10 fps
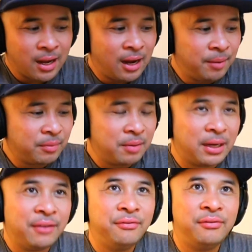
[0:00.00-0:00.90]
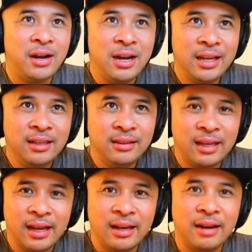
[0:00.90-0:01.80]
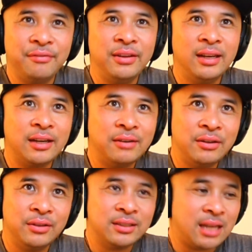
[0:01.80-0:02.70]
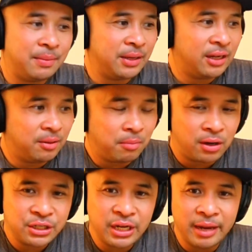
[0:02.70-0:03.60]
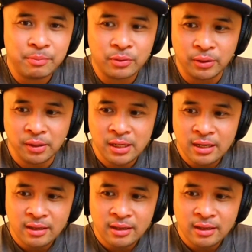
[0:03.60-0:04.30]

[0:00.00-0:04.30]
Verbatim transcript: But I find that I feel like around this time of year, March, April,